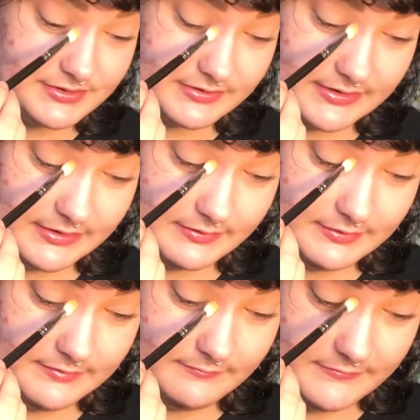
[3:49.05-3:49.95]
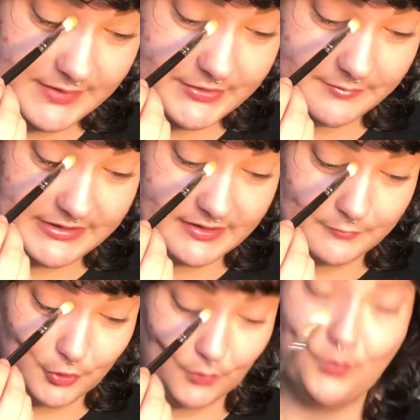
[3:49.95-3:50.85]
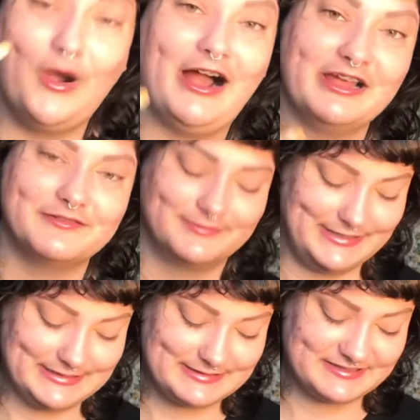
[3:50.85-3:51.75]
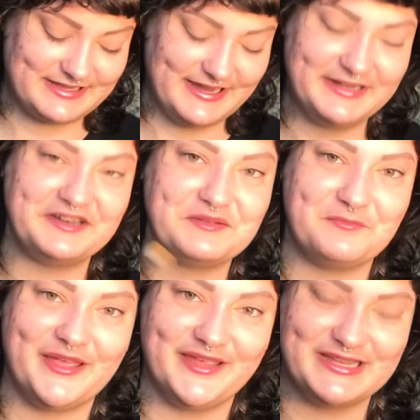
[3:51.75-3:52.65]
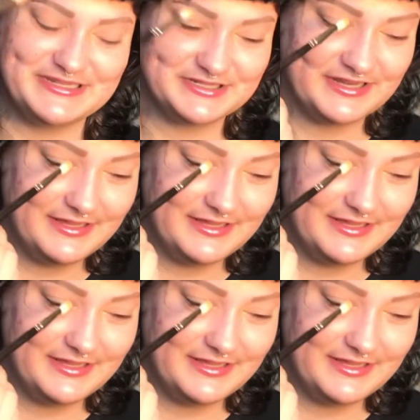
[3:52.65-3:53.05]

Like, maybe I'll make a more wild, exciting beige.